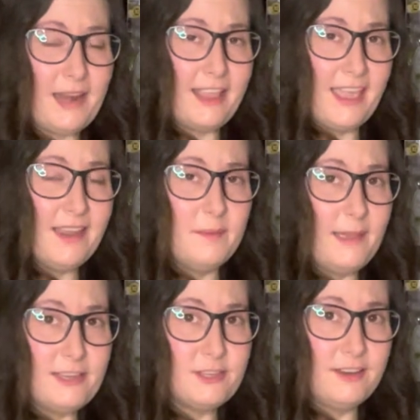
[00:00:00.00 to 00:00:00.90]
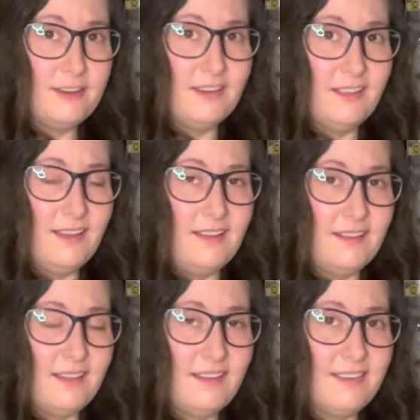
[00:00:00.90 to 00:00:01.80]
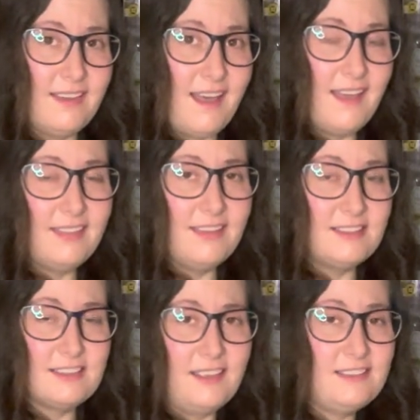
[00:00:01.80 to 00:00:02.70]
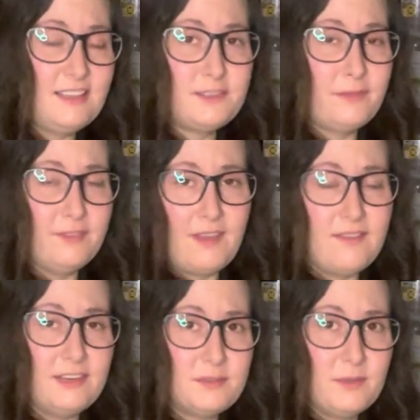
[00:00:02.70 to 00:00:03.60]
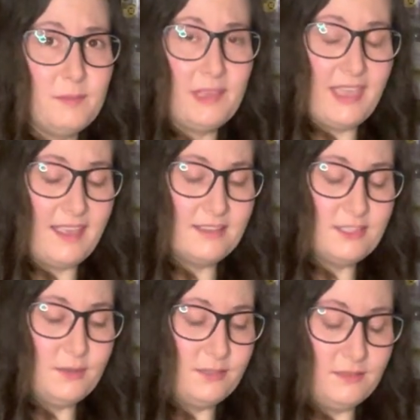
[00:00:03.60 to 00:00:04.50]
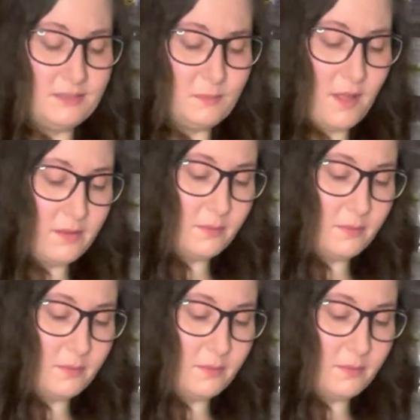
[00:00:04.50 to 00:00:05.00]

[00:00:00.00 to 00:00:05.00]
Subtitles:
I can't imagine a guy that's like 6'5" and has really big hands using the smaller